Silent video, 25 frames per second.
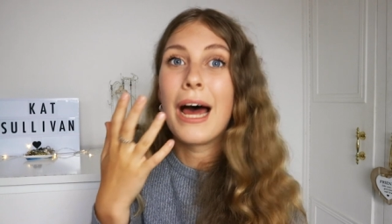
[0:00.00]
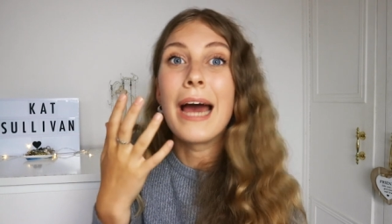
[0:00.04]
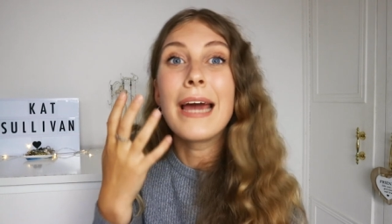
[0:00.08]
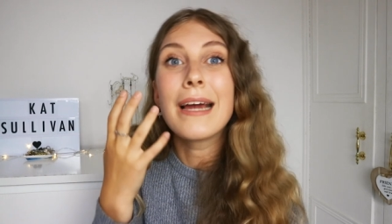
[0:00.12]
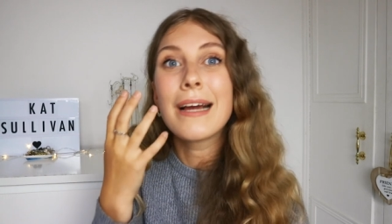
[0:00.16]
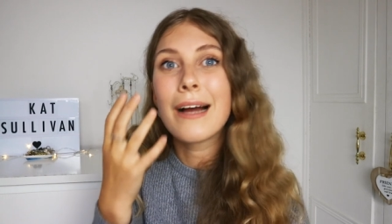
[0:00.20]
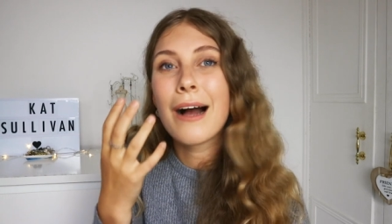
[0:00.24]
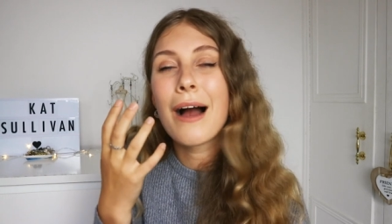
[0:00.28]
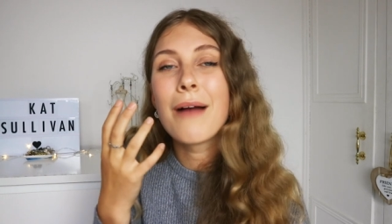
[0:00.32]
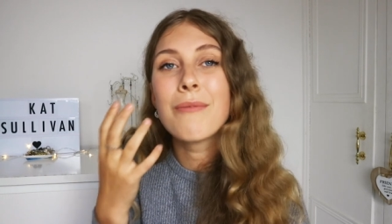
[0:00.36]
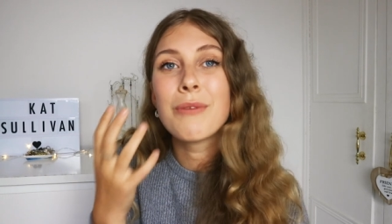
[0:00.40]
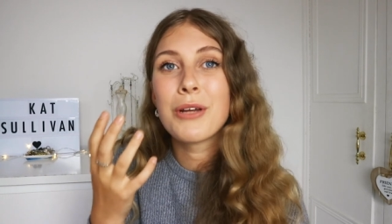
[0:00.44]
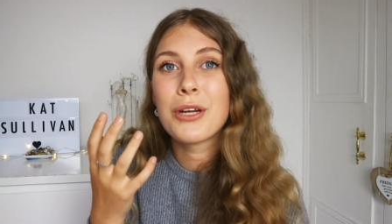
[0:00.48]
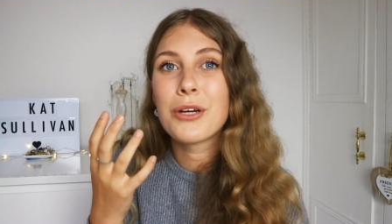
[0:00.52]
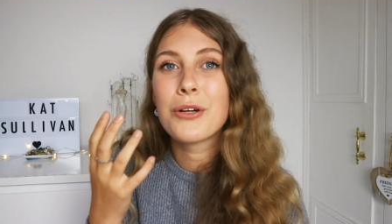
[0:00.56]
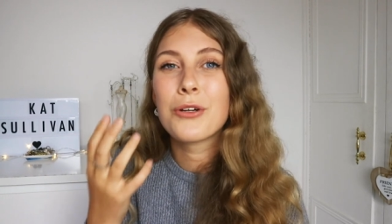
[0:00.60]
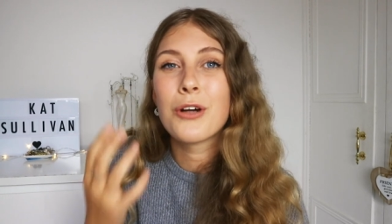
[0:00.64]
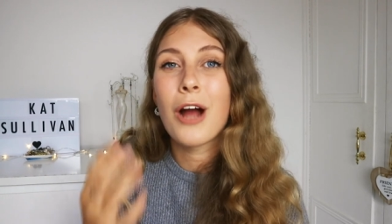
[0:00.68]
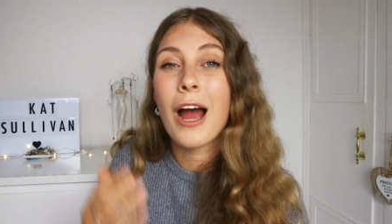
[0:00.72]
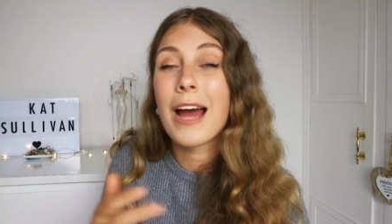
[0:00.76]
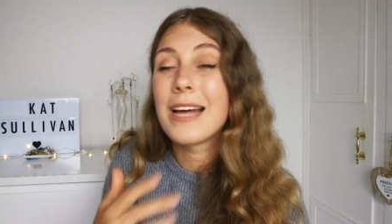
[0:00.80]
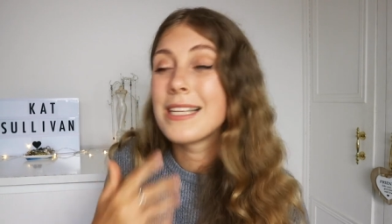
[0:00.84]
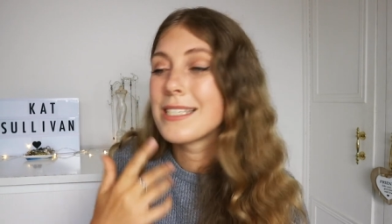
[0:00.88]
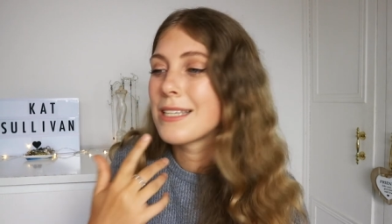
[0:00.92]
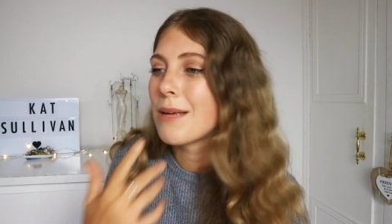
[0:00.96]
like I'm gonna
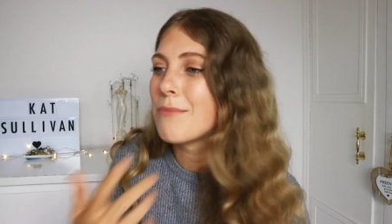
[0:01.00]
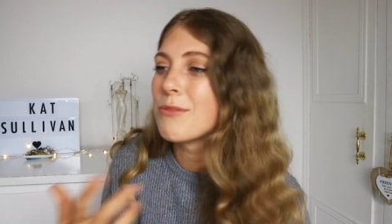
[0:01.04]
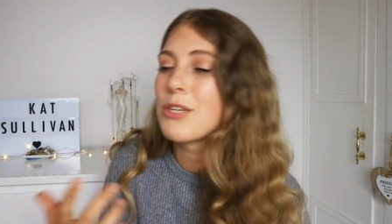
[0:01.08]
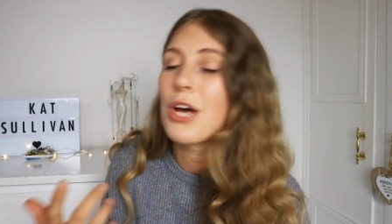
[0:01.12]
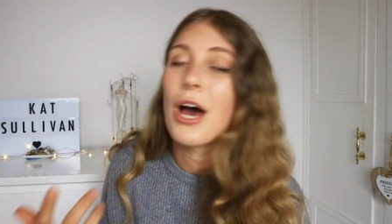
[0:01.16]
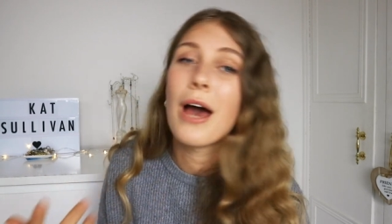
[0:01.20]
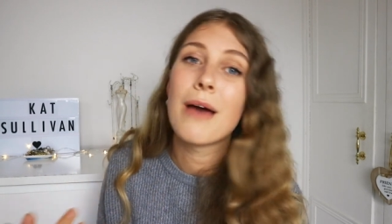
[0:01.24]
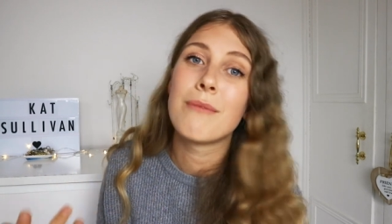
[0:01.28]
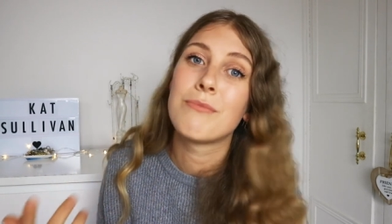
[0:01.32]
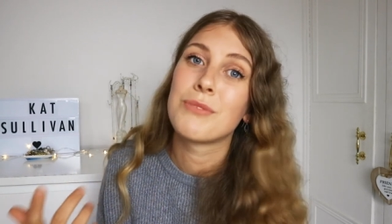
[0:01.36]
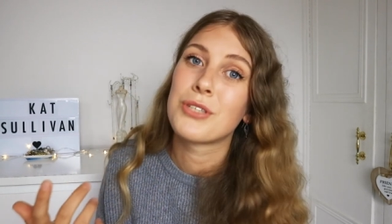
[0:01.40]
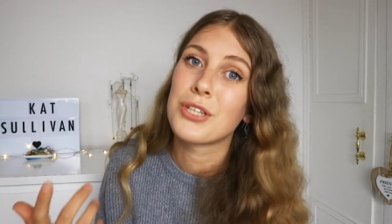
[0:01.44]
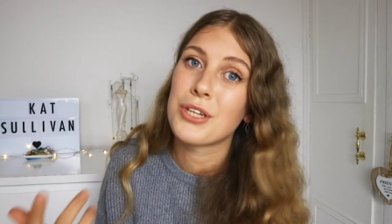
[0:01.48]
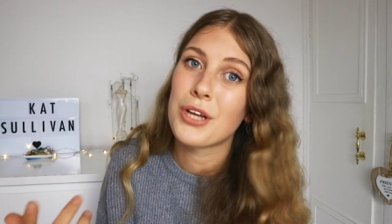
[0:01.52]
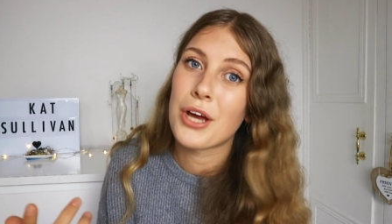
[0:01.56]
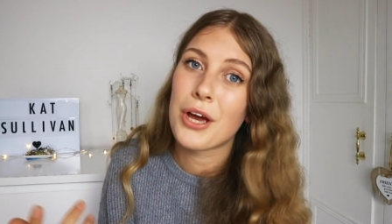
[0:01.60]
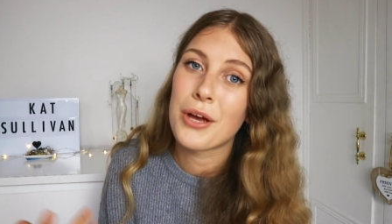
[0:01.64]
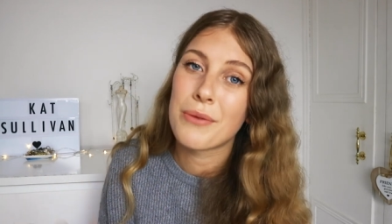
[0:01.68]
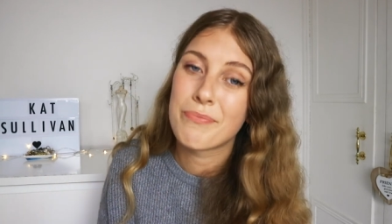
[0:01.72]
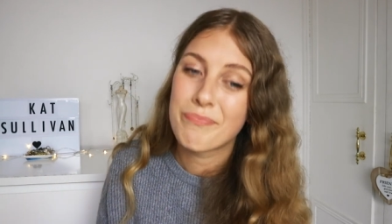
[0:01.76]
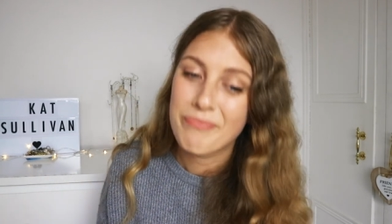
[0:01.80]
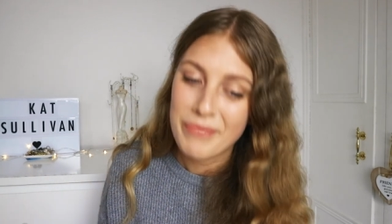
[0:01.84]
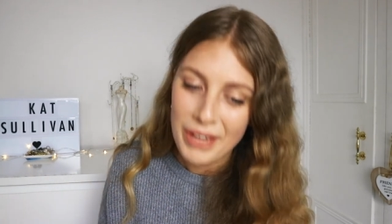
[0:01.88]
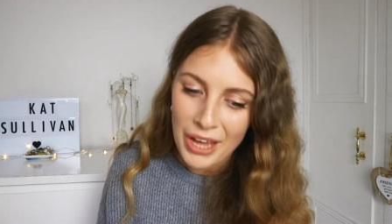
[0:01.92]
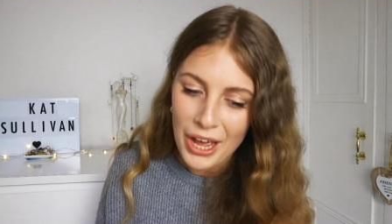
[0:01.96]
cry. And sometimes, you
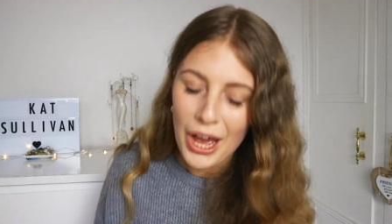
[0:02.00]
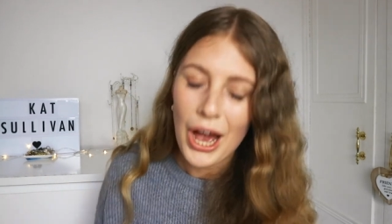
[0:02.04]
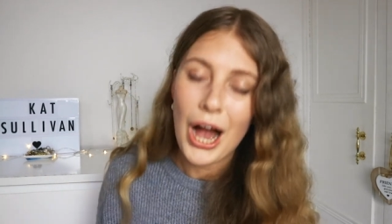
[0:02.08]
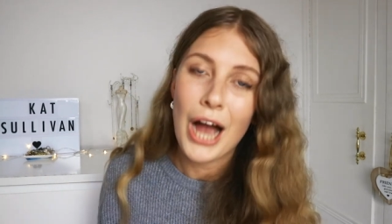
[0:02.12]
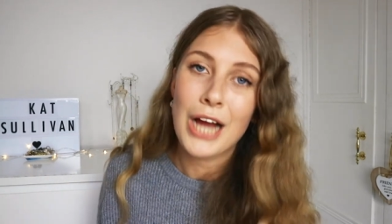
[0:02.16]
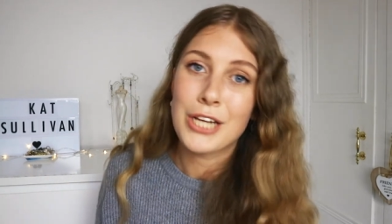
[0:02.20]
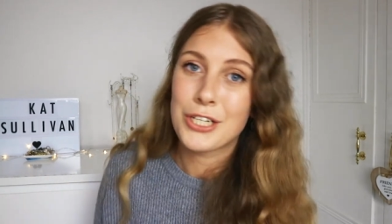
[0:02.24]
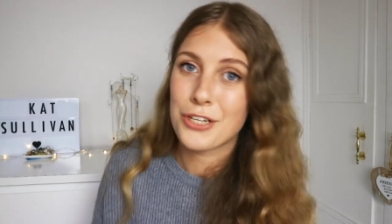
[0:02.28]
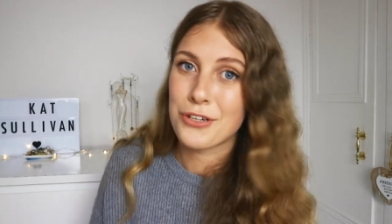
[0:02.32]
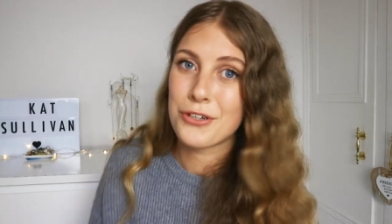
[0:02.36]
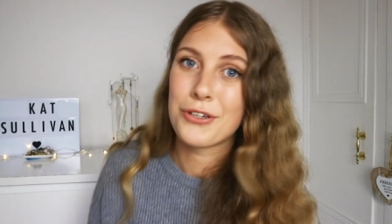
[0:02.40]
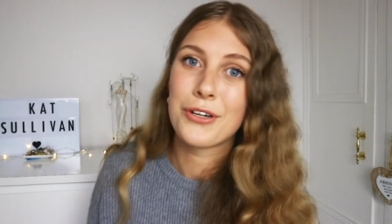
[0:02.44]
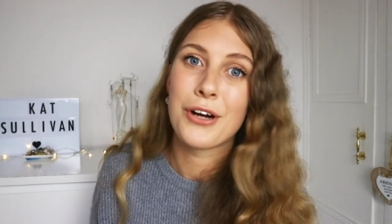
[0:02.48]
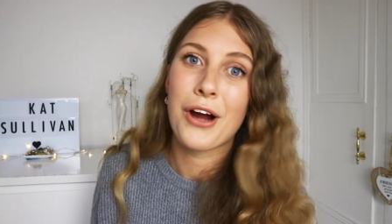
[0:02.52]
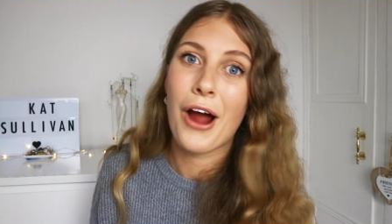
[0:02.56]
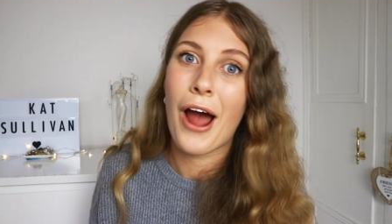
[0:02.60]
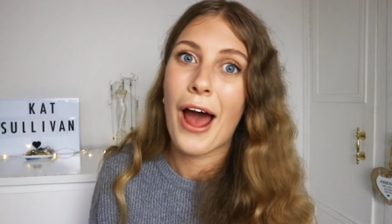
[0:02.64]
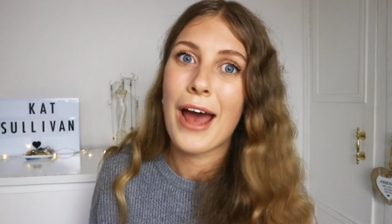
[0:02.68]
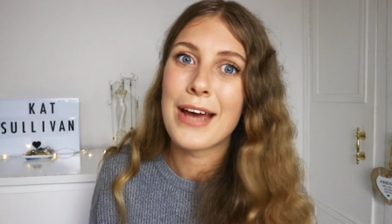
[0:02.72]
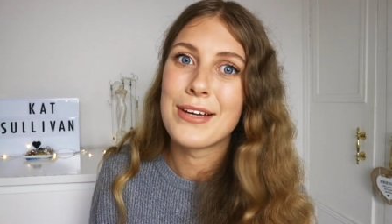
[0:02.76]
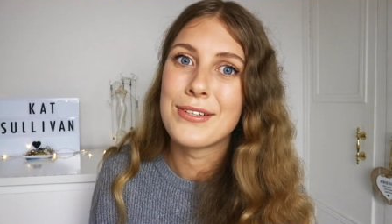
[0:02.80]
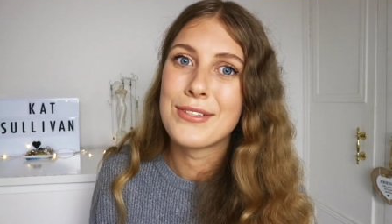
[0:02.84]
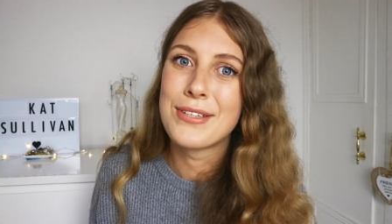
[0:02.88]
know, I do cry.